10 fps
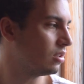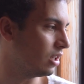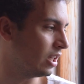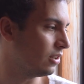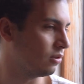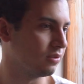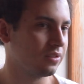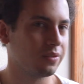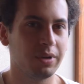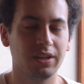I
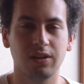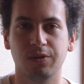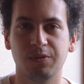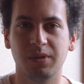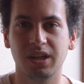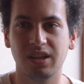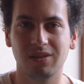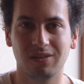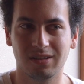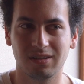don't spend a lot of money
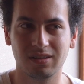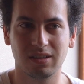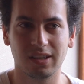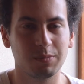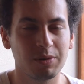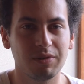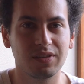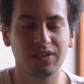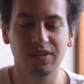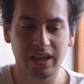on
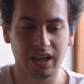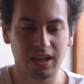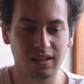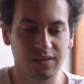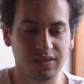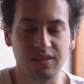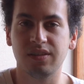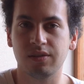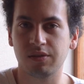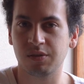experiences, and since
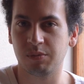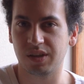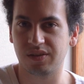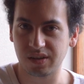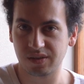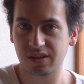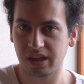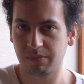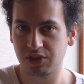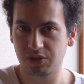it's also my 6th
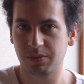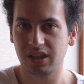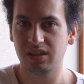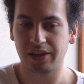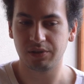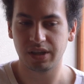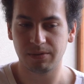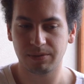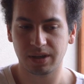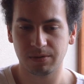time in Japan, I don't
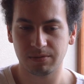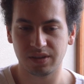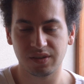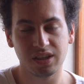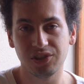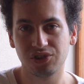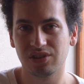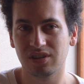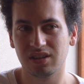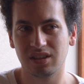have kind of this
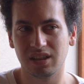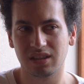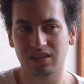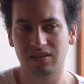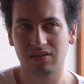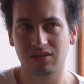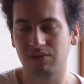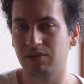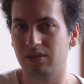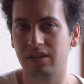itch
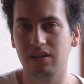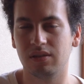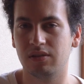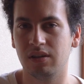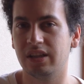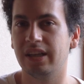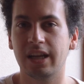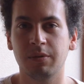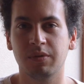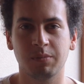that
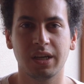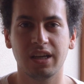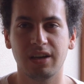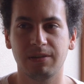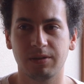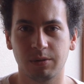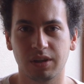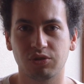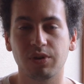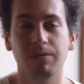others might have
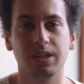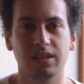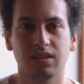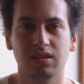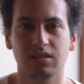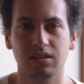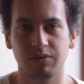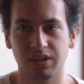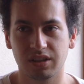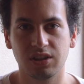around traveling
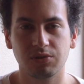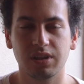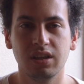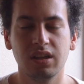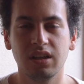around the country.